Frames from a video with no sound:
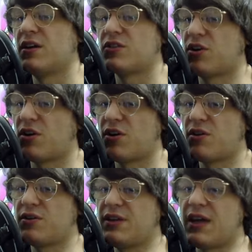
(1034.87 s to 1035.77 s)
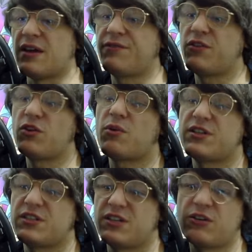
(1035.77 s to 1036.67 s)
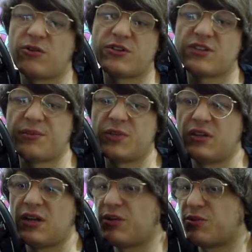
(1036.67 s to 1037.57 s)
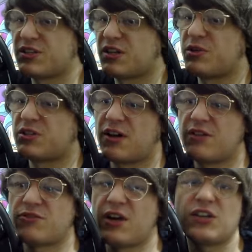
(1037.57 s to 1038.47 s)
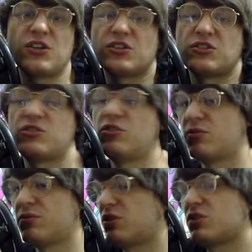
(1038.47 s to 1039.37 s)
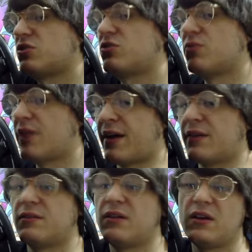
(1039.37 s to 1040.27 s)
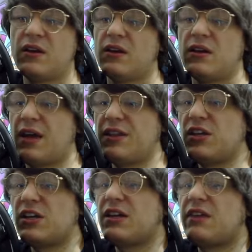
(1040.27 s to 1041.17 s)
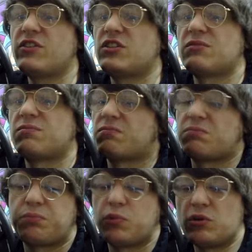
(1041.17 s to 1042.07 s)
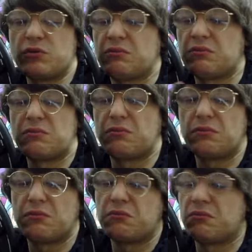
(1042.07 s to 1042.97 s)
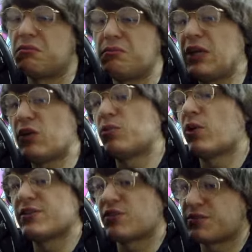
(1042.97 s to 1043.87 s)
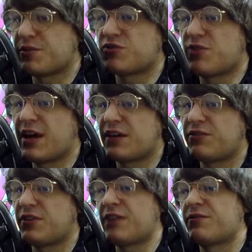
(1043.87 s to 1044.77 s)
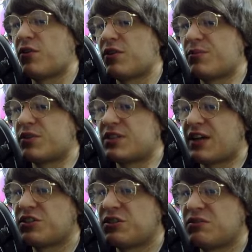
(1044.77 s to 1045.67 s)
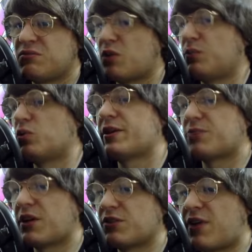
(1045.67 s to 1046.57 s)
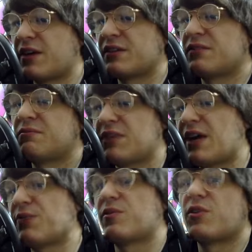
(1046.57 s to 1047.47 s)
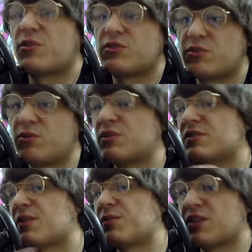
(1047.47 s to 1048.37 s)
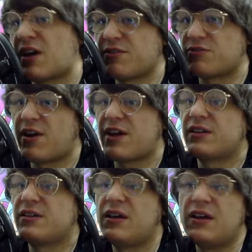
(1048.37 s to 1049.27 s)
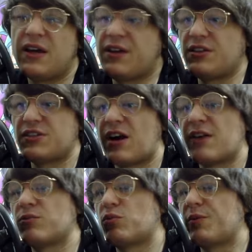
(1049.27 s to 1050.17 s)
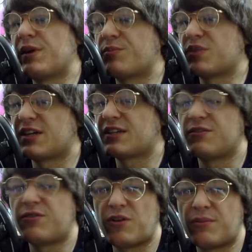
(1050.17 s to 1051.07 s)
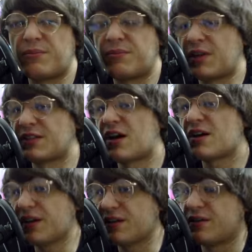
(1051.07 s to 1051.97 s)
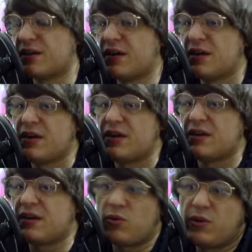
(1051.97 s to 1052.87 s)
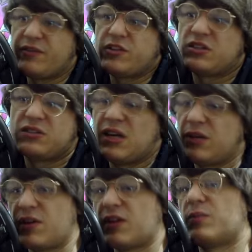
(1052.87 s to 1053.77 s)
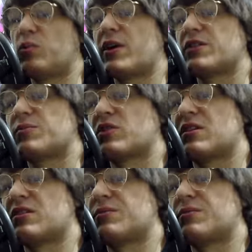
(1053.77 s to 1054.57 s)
So yeah, if you don't want to synchro summon and you want to summon Tyrant Dragon, you can just do that. And then you can even just put Neo Blue Eyes Ultimate Dragon for that further protection on Blue Eyes White Dragon, get rid of those 2 to summon Tyrant Dragon, and then Tyrant will be protected from a target, or even just any of the other Blue Eyes monsters.